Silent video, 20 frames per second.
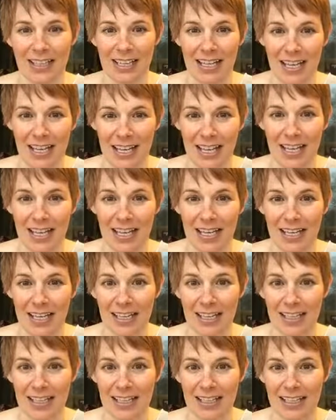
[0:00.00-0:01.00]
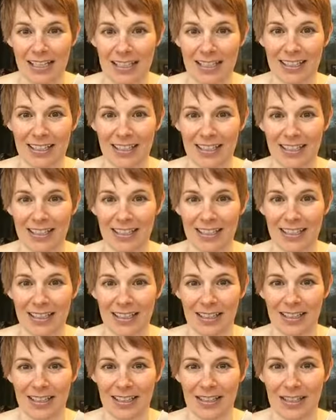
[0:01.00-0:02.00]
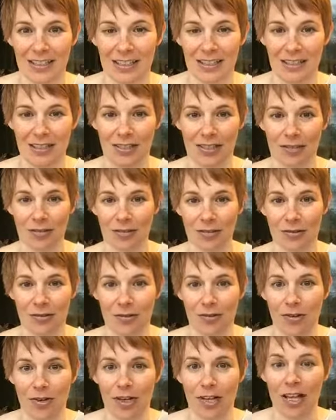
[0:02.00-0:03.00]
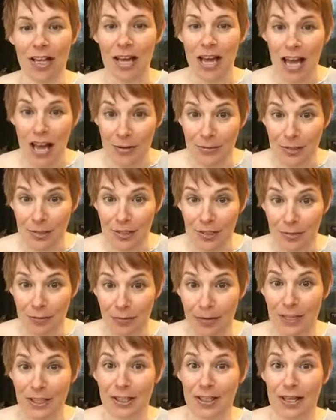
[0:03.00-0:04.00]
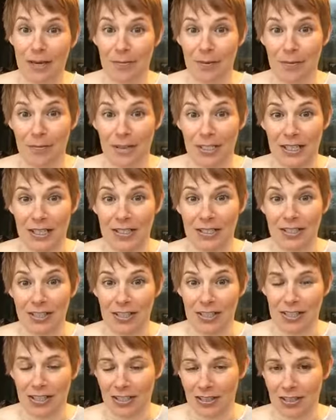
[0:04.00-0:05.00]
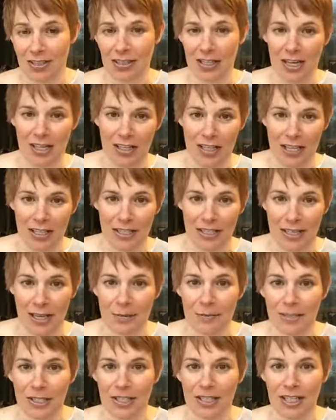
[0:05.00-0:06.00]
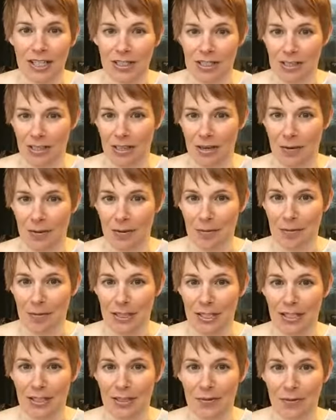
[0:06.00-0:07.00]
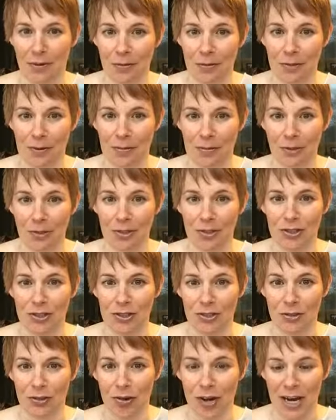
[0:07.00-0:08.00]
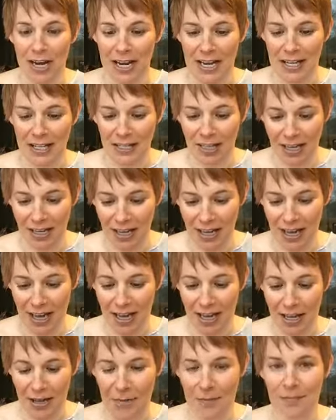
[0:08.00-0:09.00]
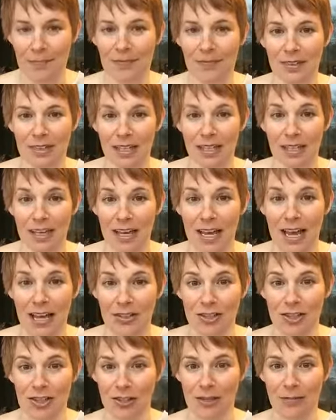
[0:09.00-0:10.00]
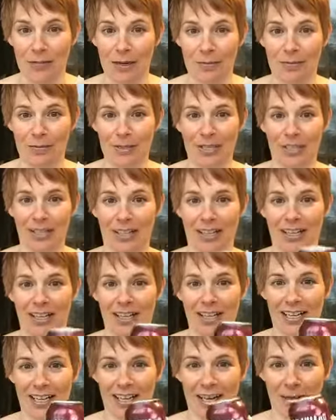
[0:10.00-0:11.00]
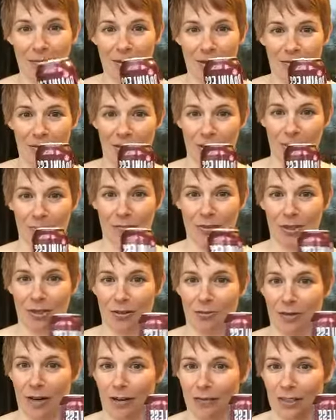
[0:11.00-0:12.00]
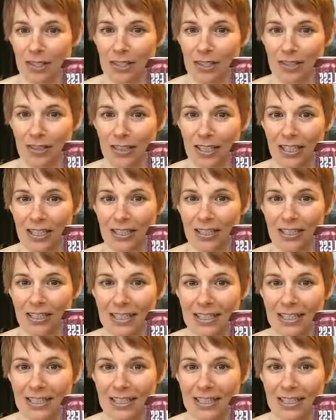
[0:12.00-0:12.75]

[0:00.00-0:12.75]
Hey, this is so cool. I'm just going to wait a couple minutes just because a lot of times it takes a couple minutes for people to join. Um, I'll show you my beer. I'm having a beer while we do this.